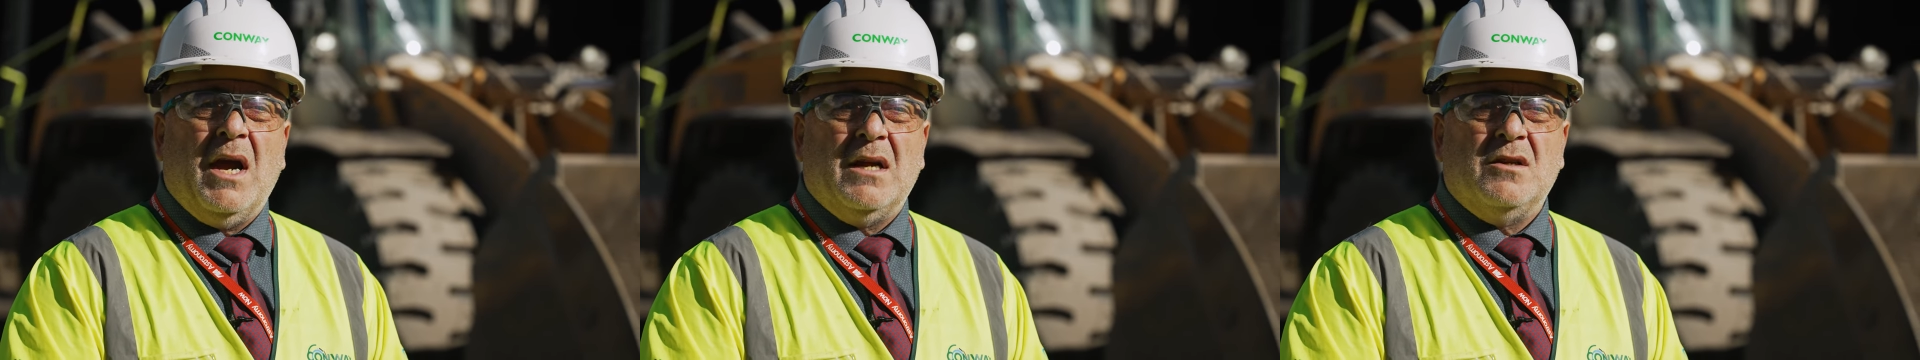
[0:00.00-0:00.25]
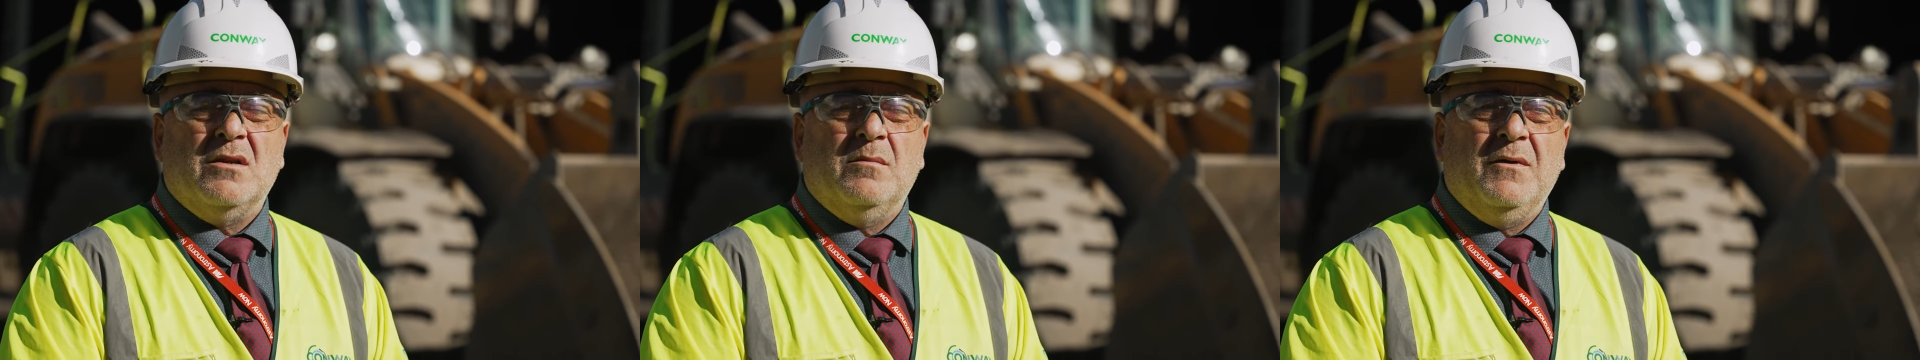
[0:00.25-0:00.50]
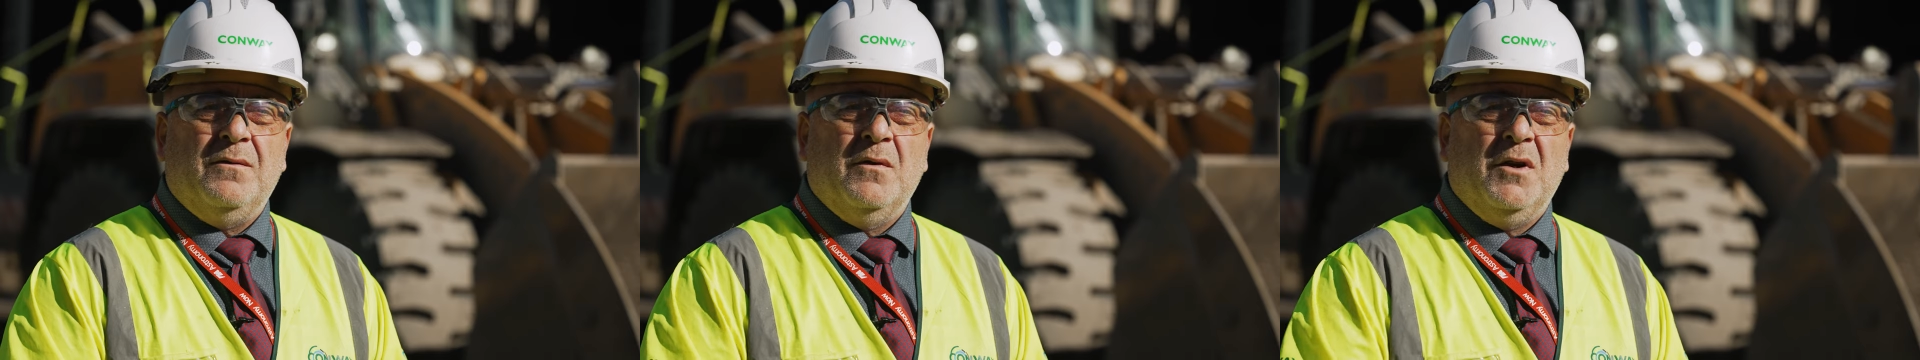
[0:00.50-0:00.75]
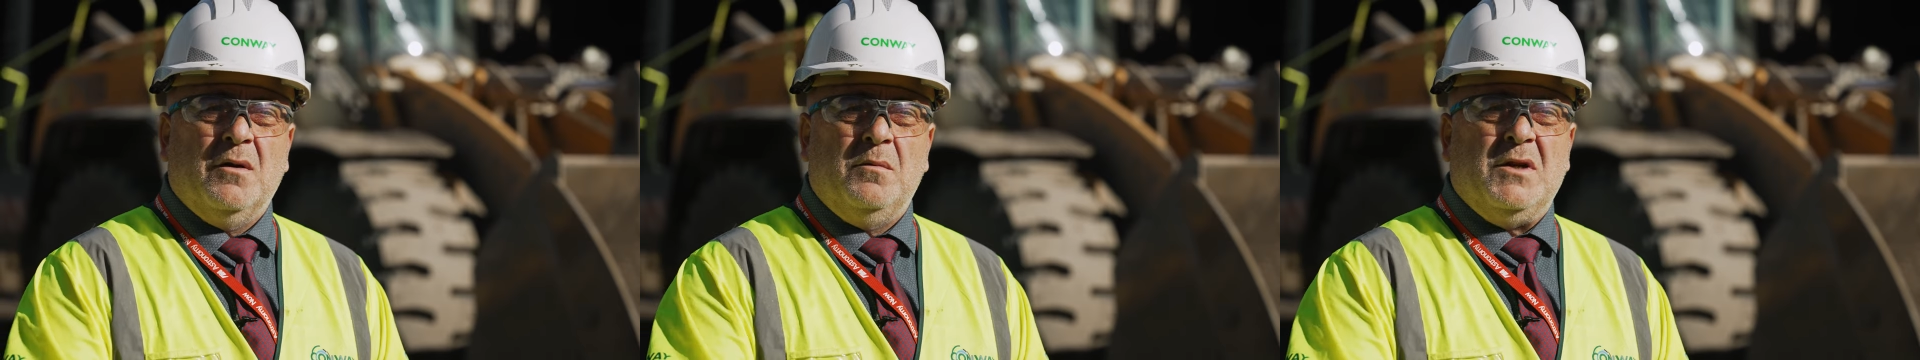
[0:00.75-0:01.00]
action
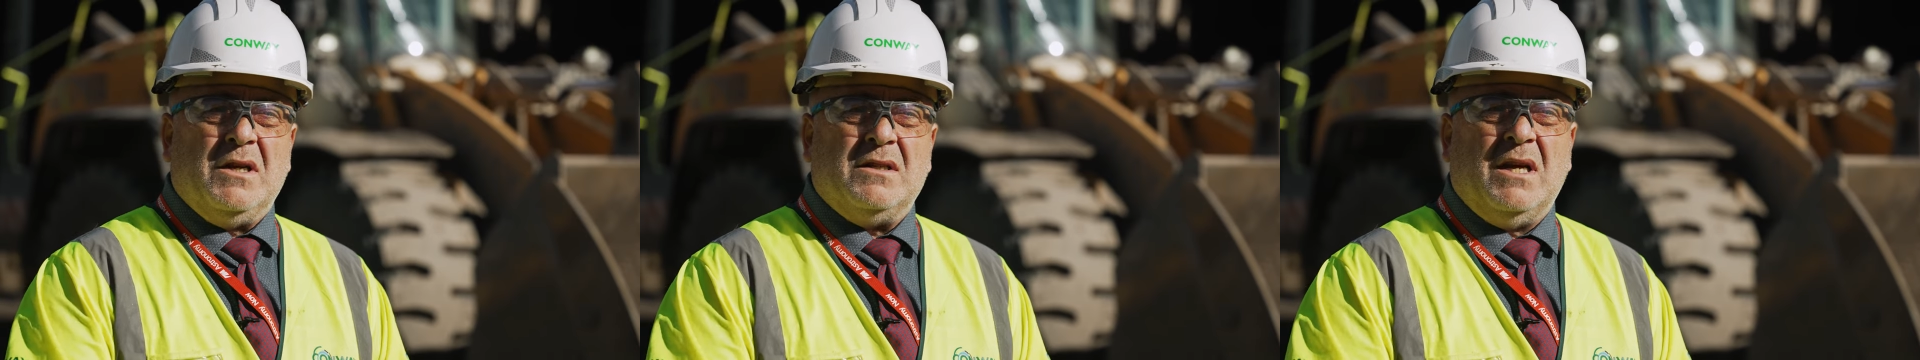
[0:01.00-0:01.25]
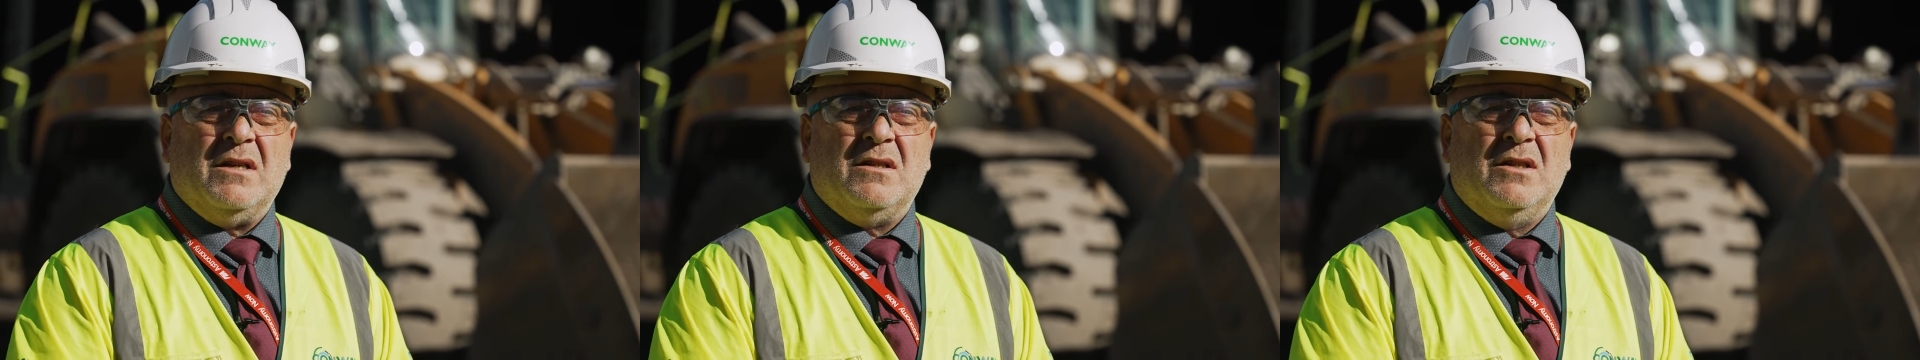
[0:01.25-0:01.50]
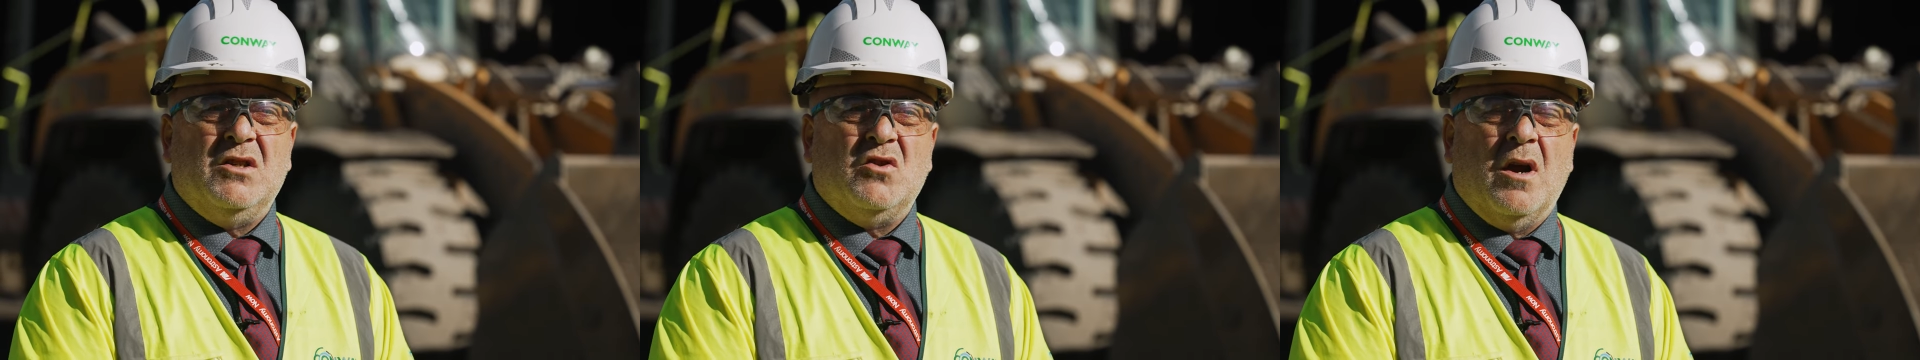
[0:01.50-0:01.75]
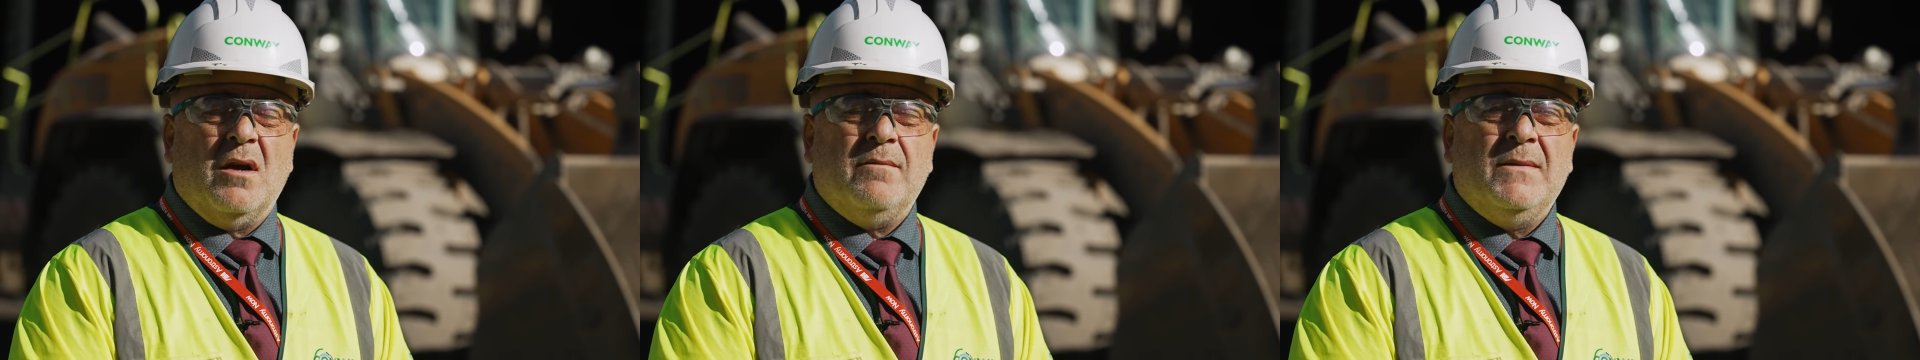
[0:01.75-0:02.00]
before the object's actually
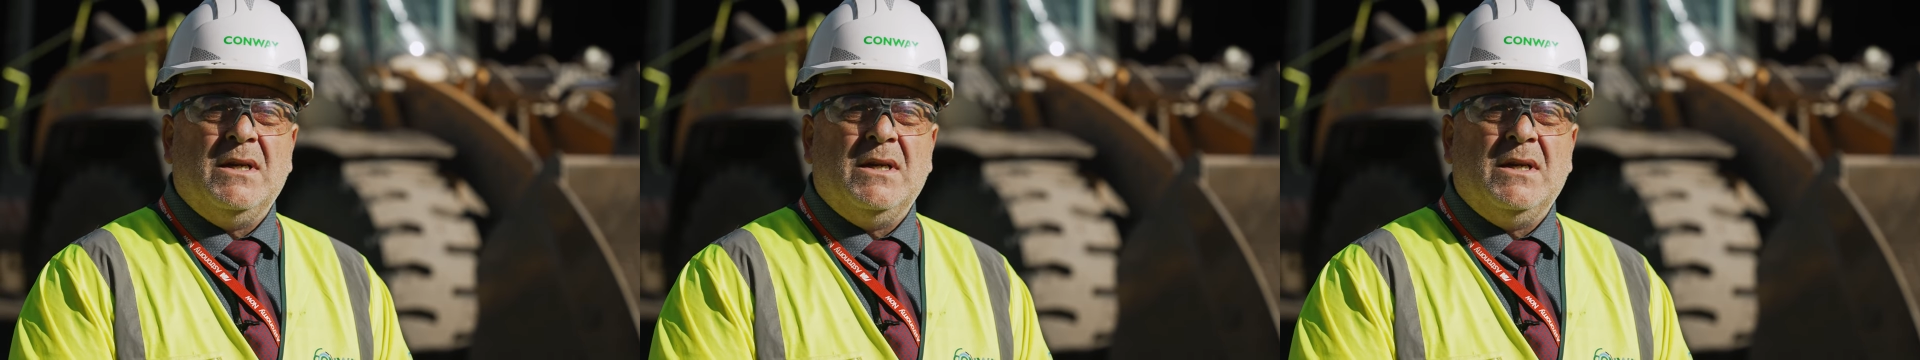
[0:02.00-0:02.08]
struck.